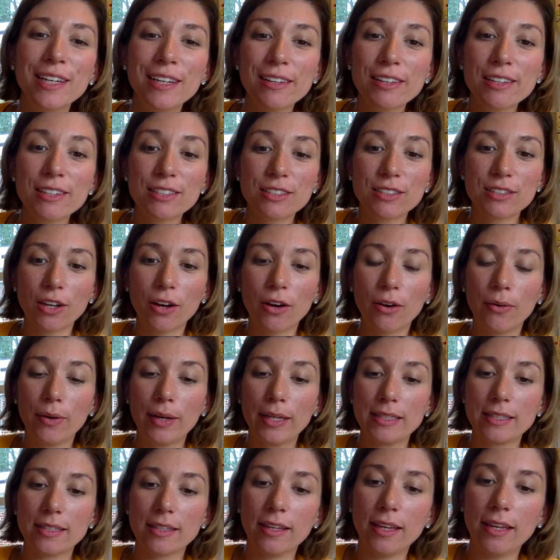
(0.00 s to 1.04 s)
So
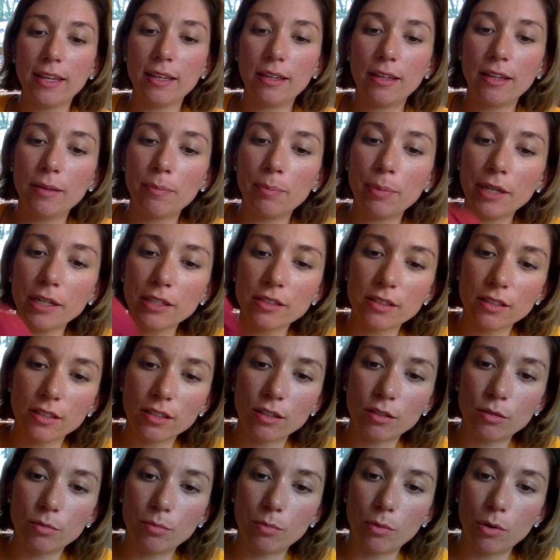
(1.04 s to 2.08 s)
it appears a
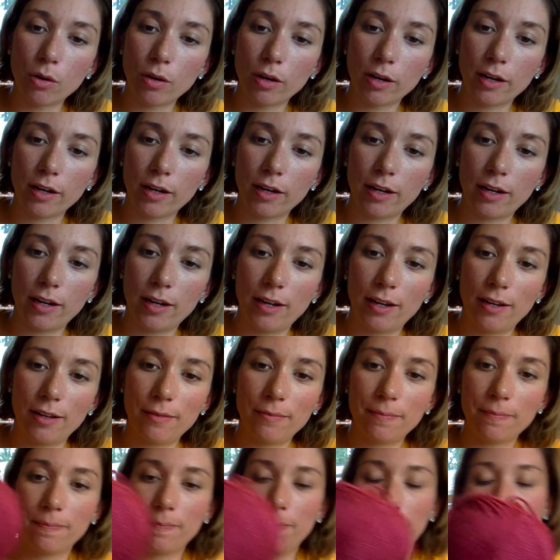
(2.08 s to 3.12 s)
little more
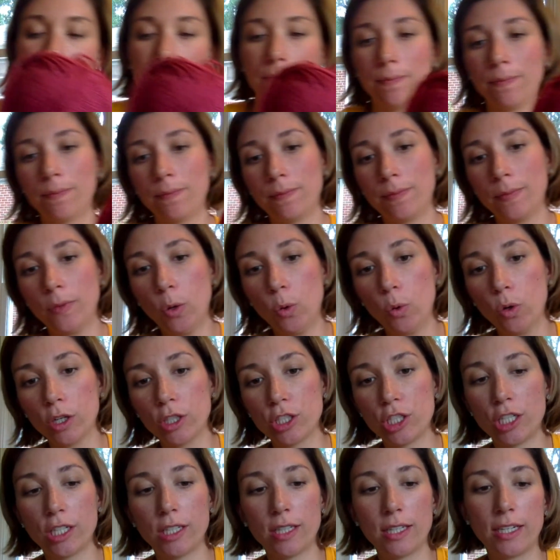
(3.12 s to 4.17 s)

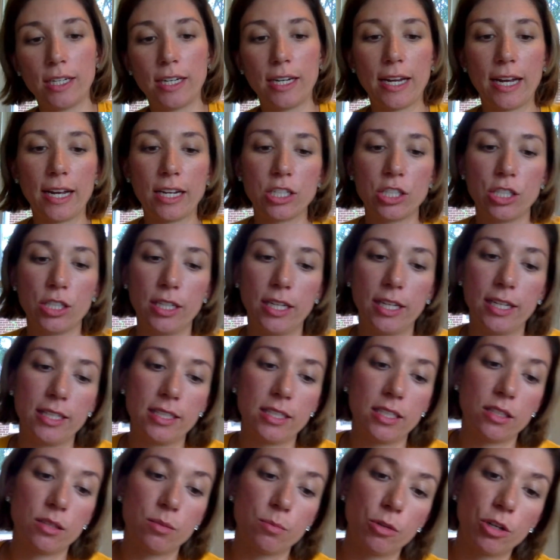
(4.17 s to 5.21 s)
orangey than it actually is.
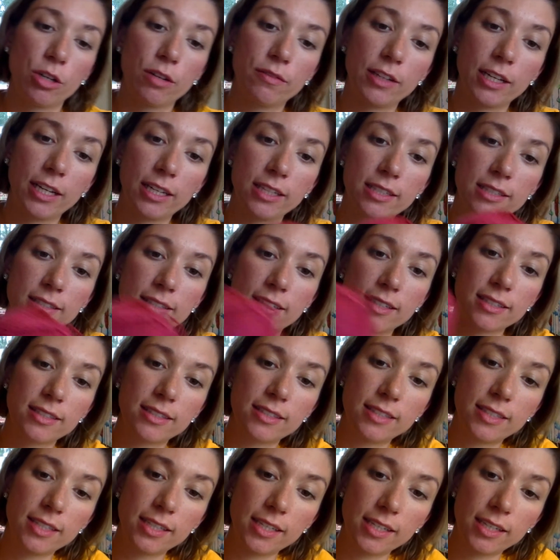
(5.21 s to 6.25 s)
It's more of like a
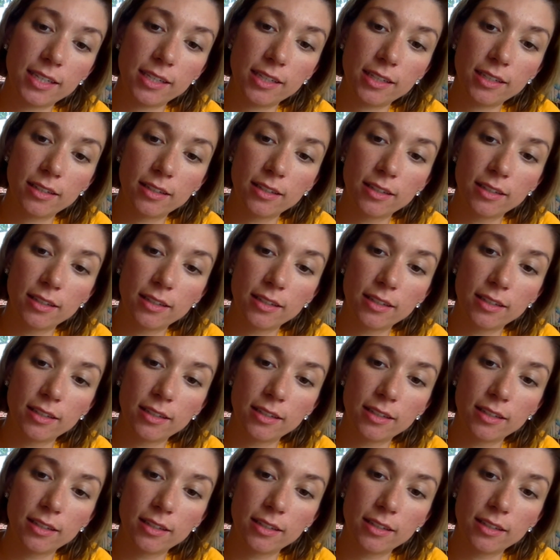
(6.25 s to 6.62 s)
dusty,